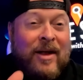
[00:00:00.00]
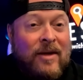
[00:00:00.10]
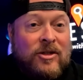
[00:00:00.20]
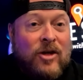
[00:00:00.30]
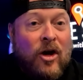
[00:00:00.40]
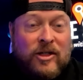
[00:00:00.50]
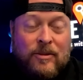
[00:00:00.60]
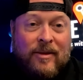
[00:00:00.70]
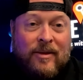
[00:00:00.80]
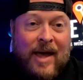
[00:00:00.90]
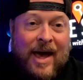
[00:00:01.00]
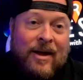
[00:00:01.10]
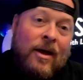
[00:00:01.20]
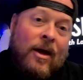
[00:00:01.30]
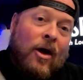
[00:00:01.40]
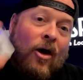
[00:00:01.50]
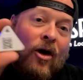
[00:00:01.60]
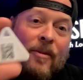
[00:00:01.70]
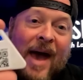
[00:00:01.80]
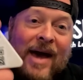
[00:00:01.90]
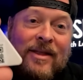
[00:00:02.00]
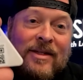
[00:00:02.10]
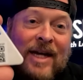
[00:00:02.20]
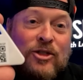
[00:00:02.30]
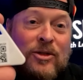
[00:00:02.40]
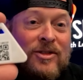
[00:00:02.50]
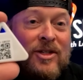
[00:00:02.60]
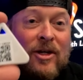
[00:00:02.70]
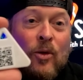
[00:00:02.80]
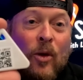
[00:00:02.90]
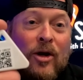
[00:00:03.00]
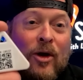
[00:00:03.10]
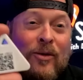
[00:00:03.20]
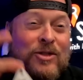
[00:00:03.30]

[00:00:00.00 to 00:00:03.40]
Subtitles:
I'd love to talk to you about that. On the back of the tags, you're going to see a QR code.